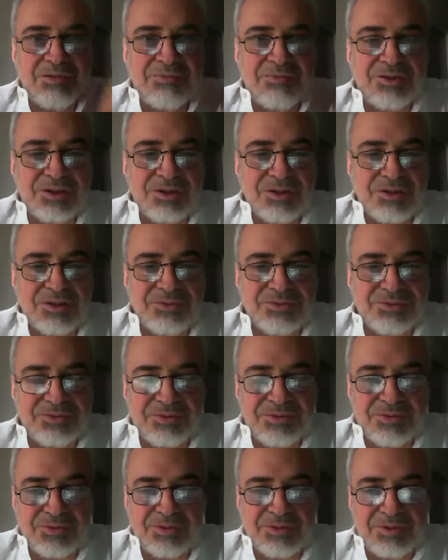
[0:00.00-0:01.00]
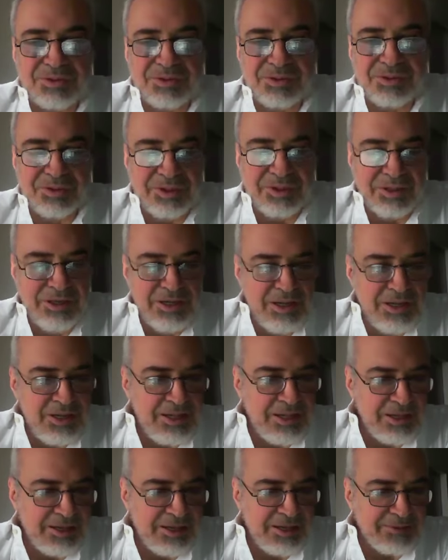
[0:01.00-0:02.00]
have a go if it's okay.
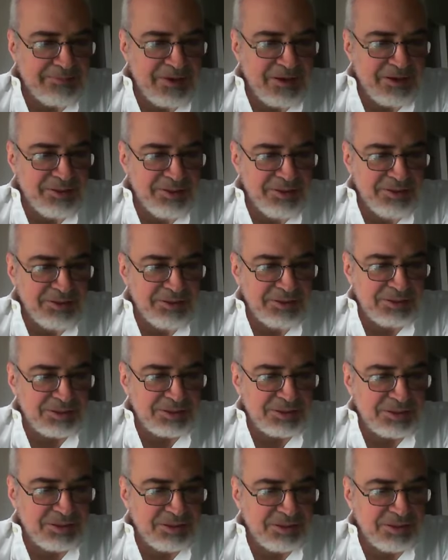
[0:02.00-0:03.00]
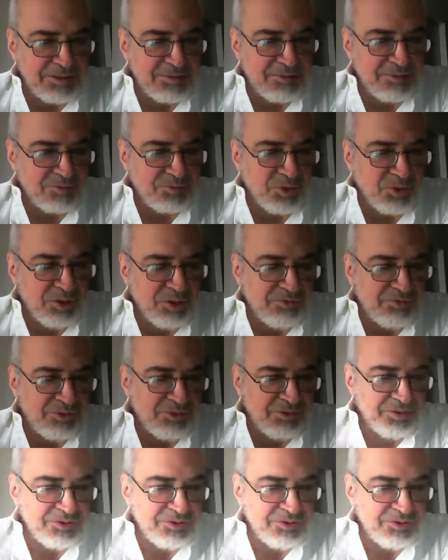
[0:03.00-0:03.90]
I think the workflow